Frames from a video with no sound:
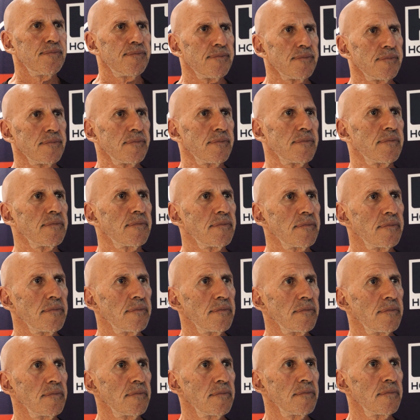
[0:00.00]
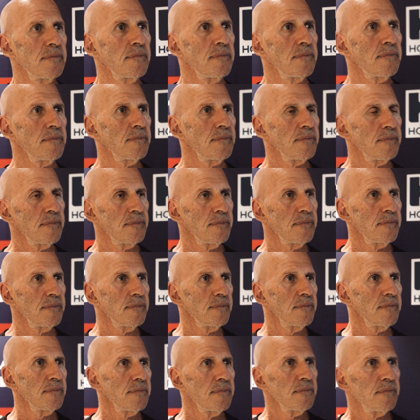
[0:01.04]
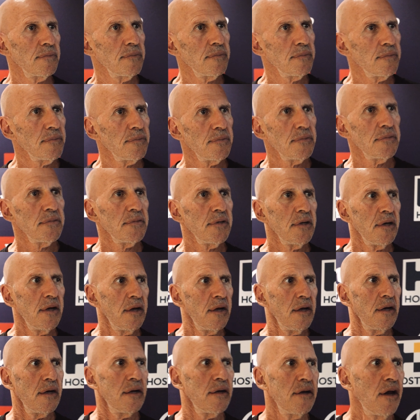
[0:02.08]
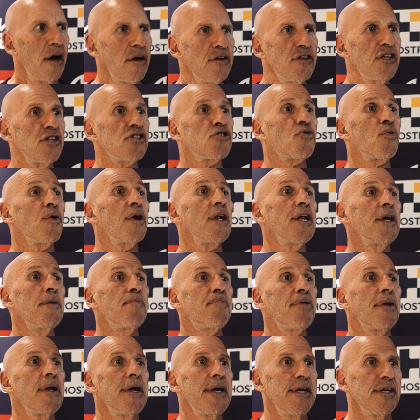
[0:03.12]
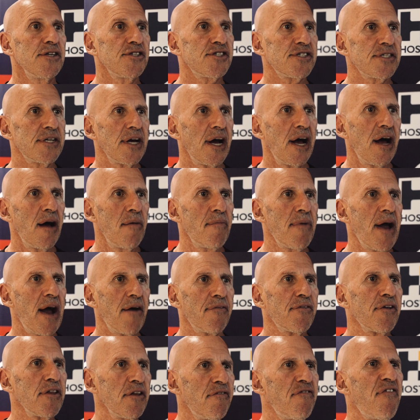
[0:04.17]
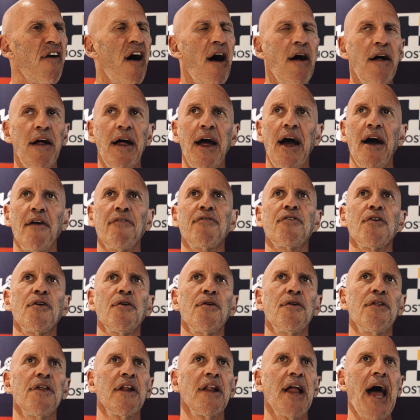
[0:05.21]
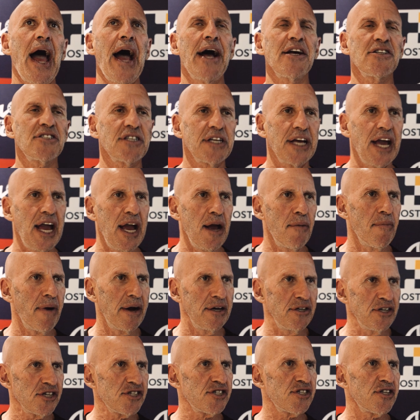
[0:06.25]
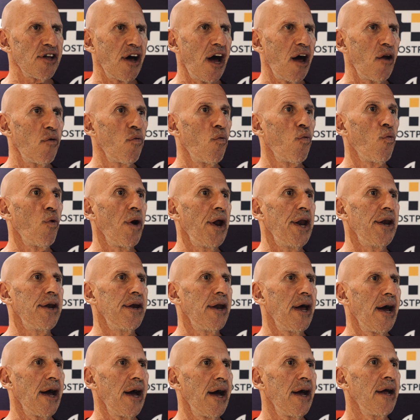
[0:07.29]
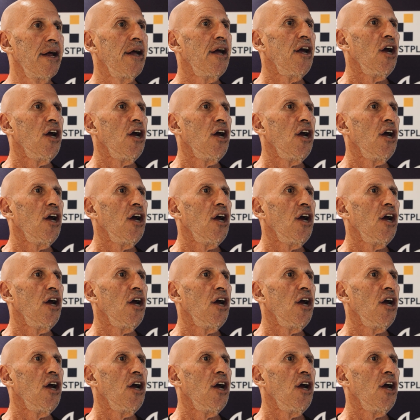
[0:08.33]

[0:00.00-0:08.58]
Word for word: always was a bit of a grind. One by eleven. How'd you see it? No, just really pleased. Um, after the after the last game, I just thought when uh,